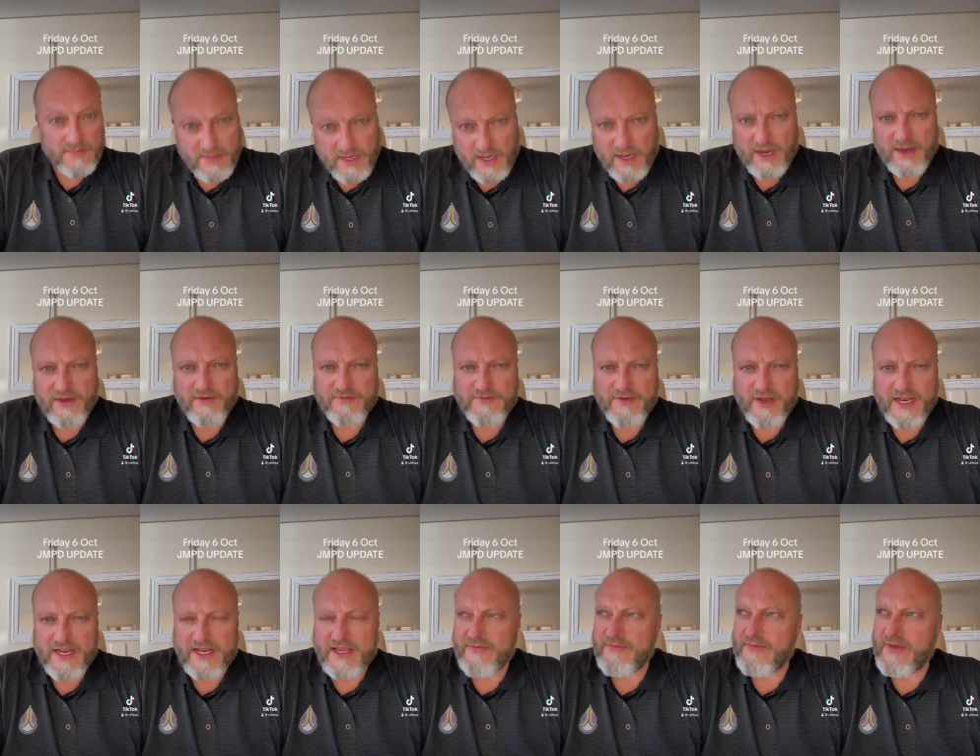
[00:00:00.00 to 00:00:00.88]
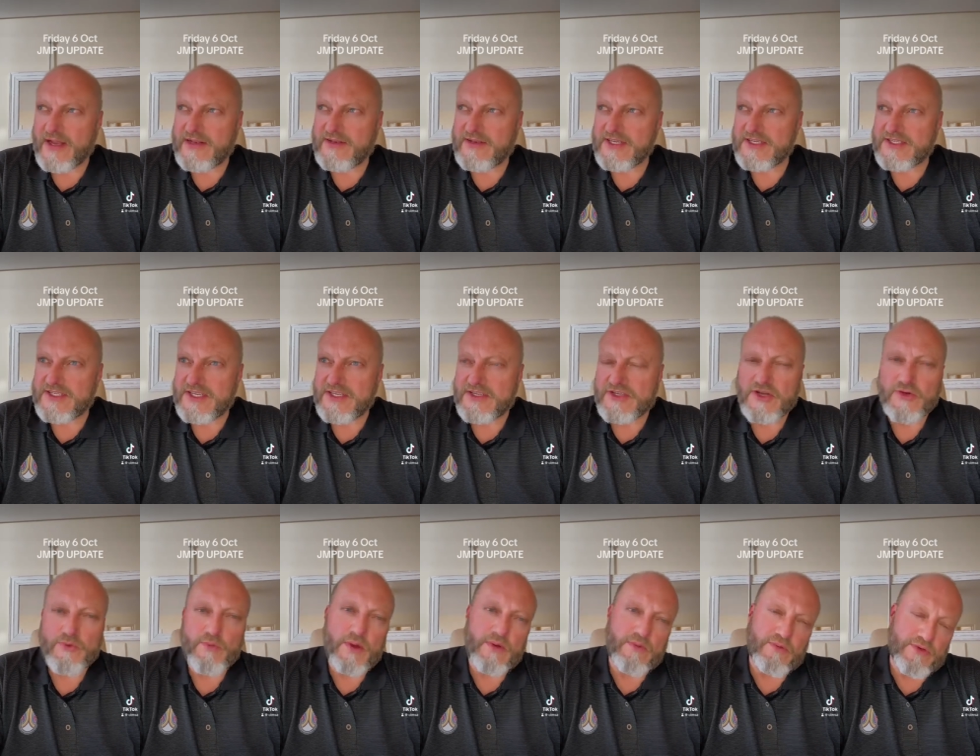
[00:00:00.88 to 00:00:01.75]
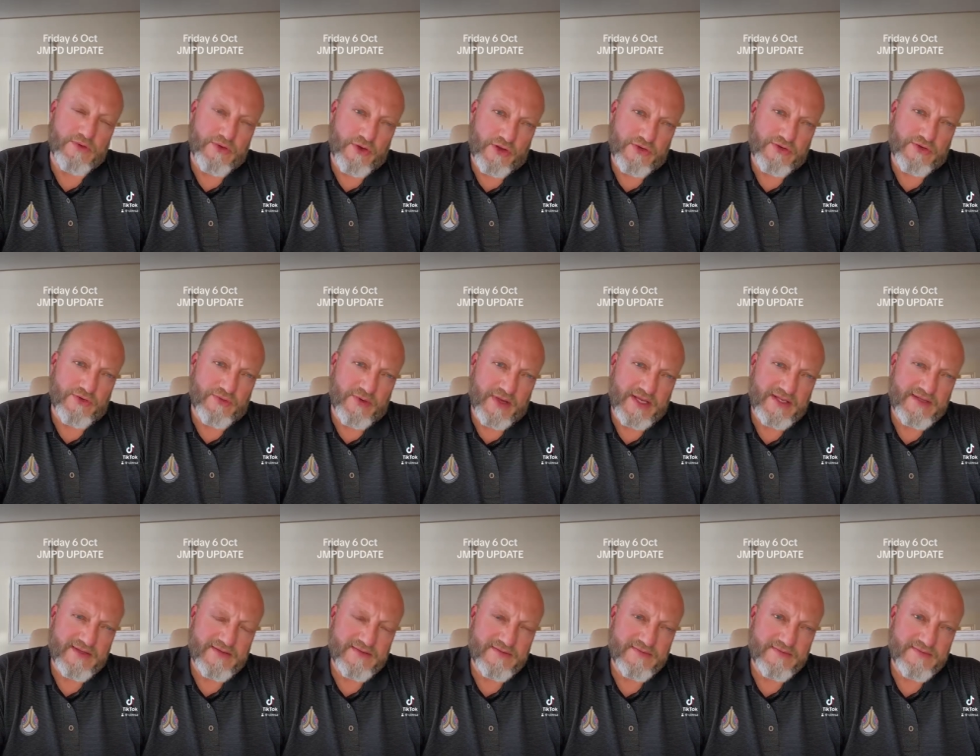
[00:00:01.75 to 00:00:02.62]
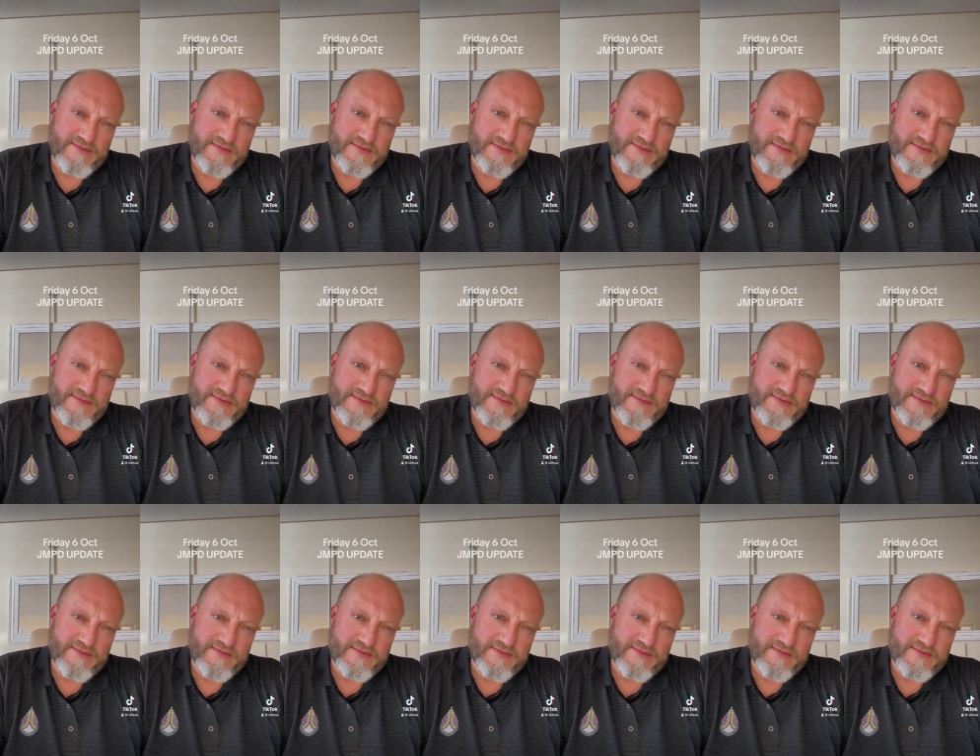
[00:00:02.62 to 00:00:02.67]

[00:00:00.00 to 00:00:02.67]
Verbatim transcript: I have taken that decision. We will not do it.